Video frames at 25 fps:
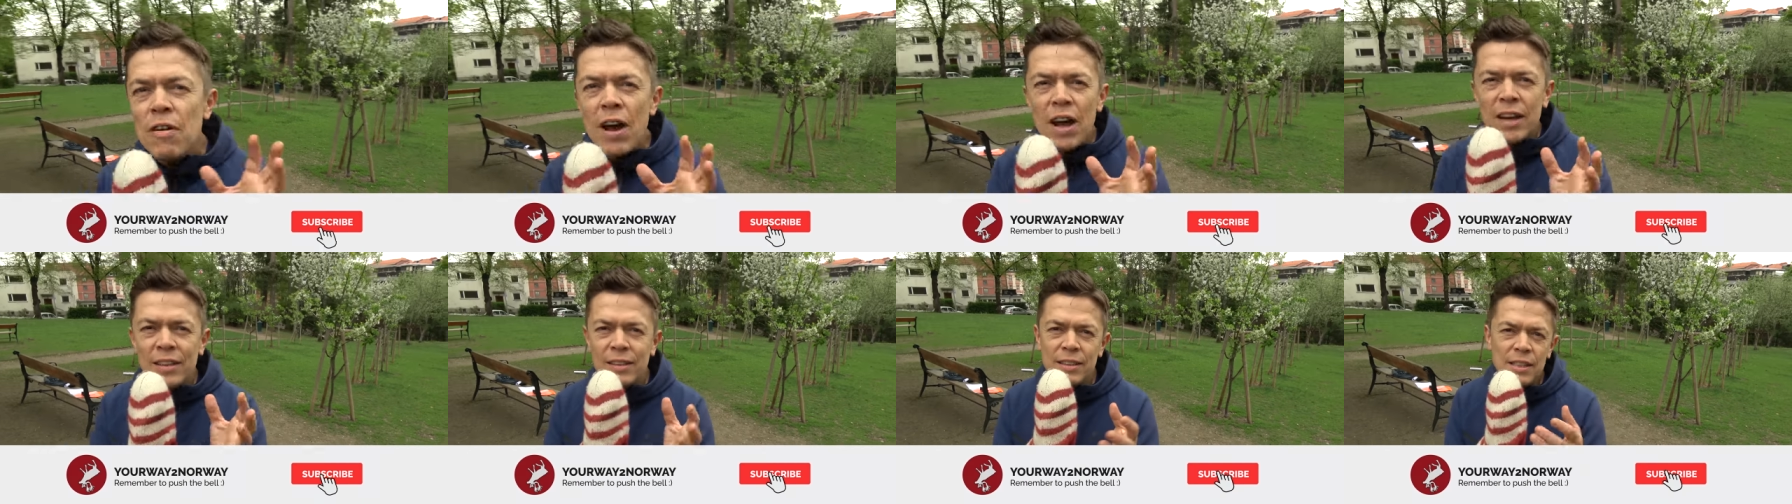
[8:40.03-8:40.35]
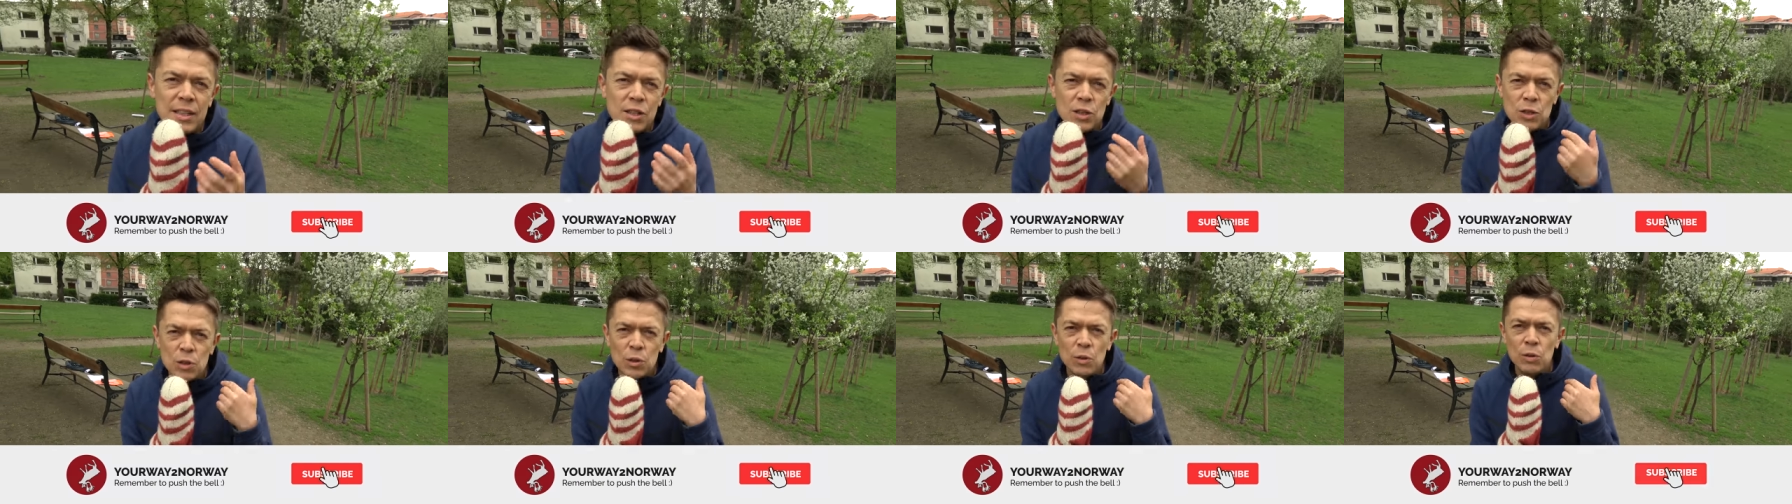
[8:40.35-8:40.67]
write
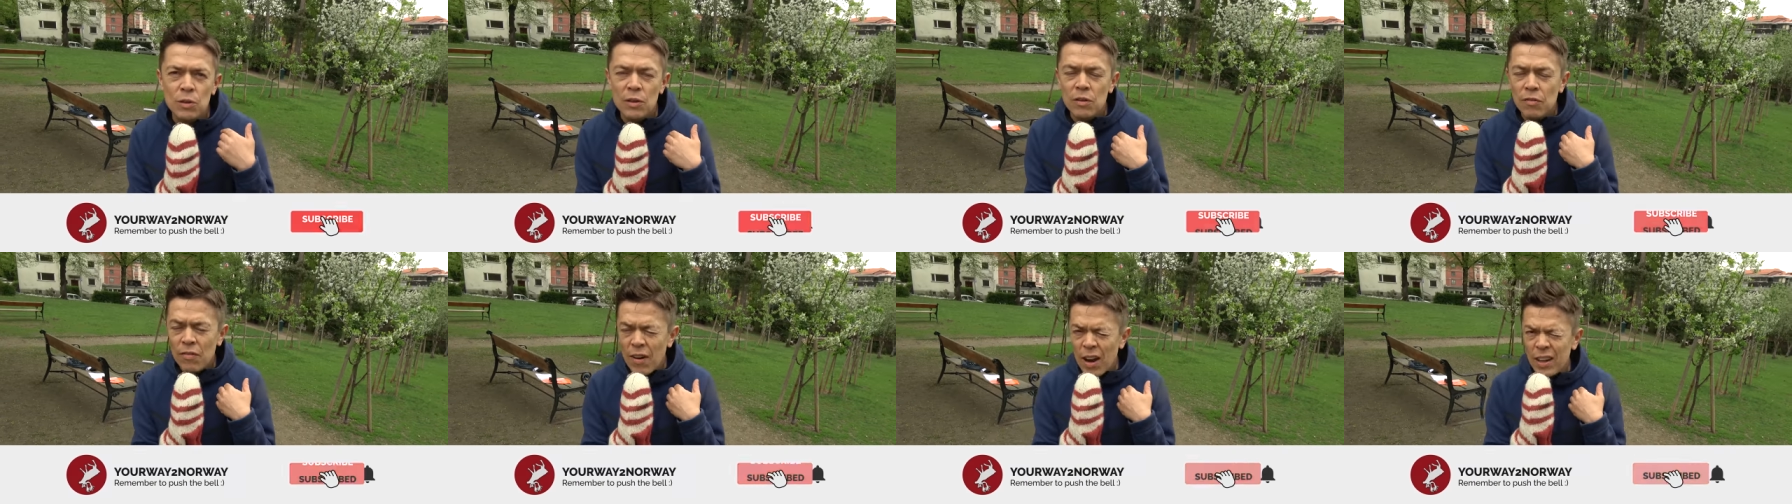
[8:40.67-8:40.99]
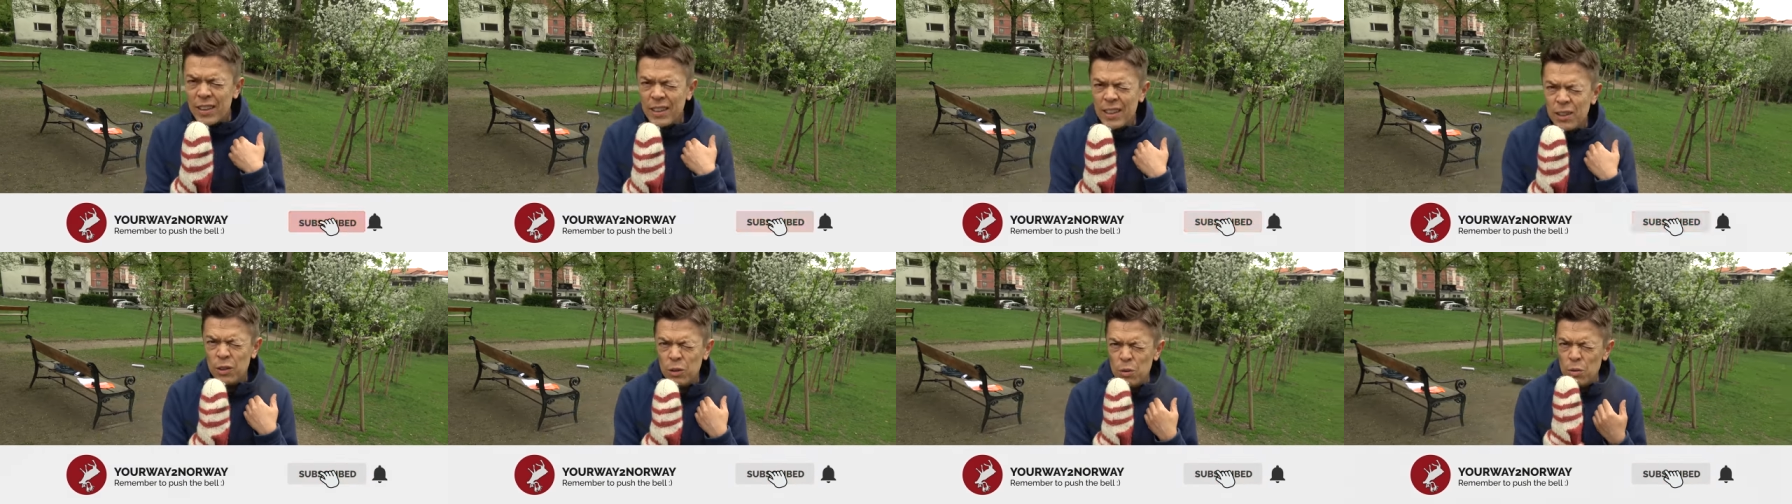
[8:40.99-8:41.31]
this
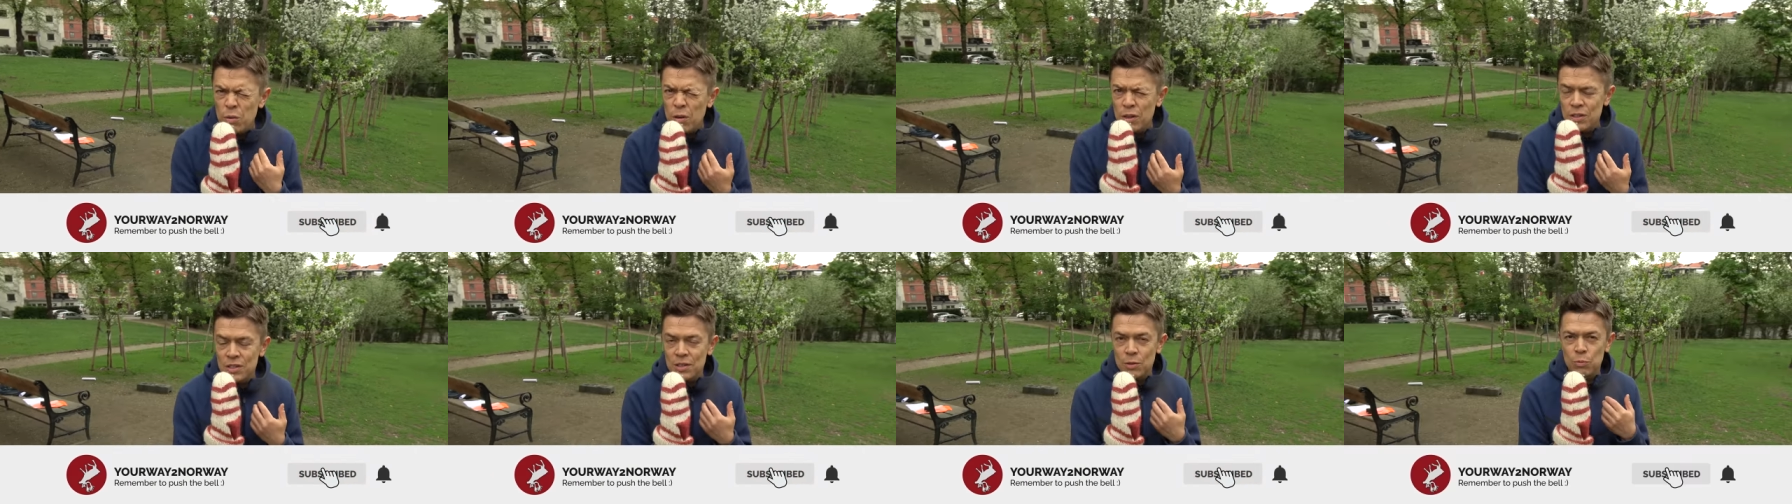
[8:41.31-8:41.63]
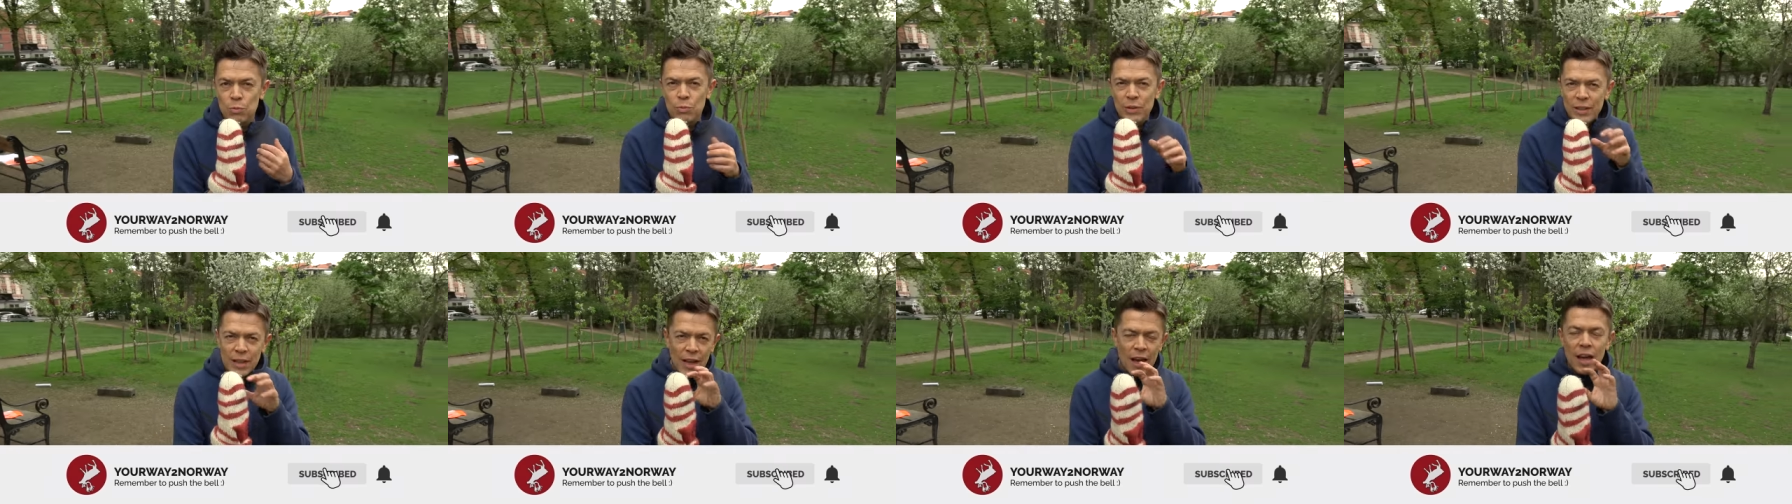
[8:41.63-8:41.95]
write it to
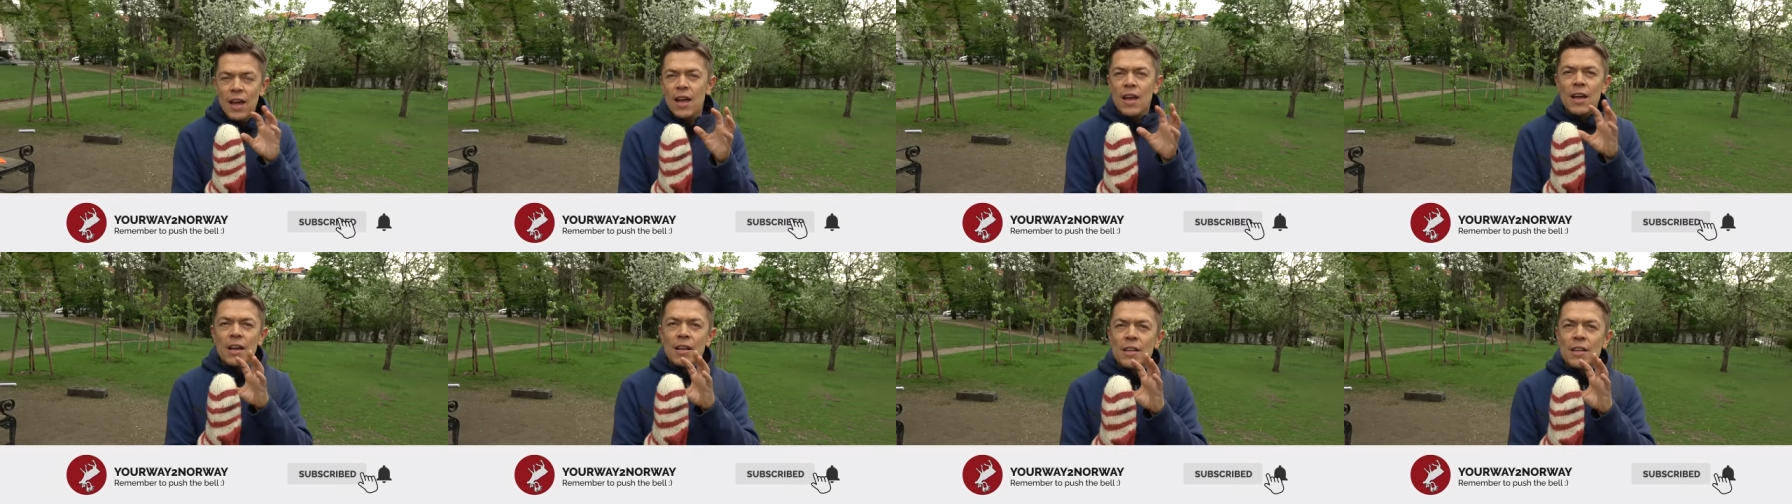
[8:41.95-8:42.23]
us with a